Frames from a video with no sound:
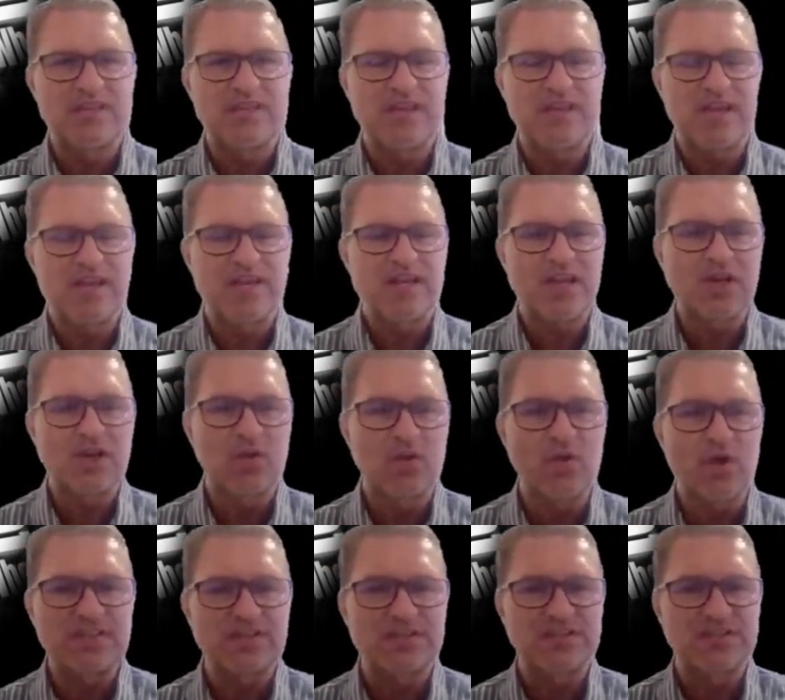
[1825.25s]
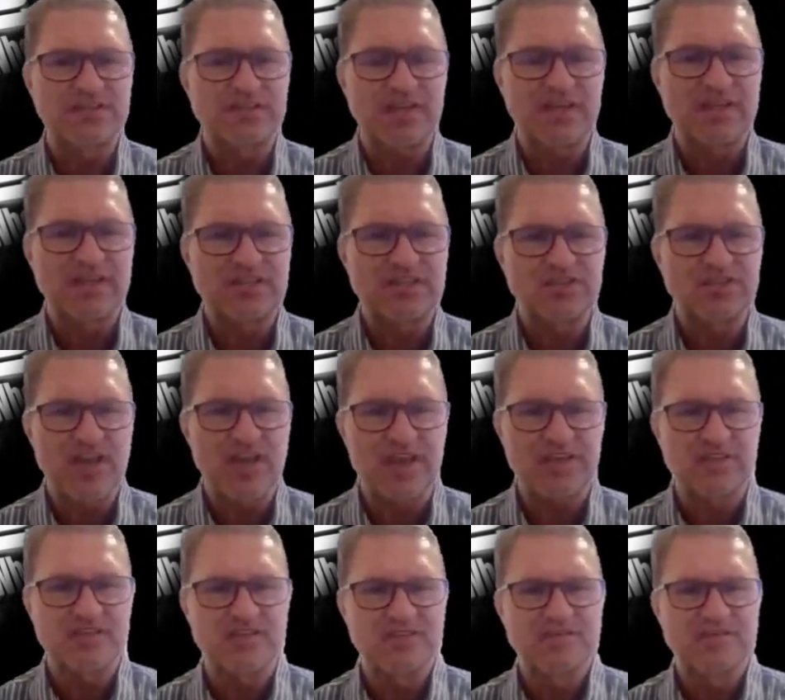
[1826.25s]
is there any questions in the
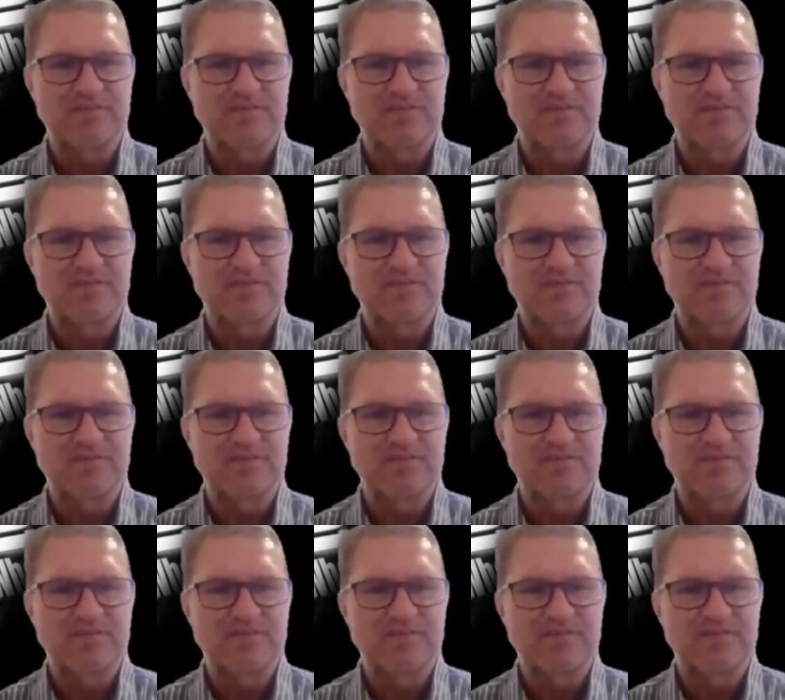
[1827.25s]
chat?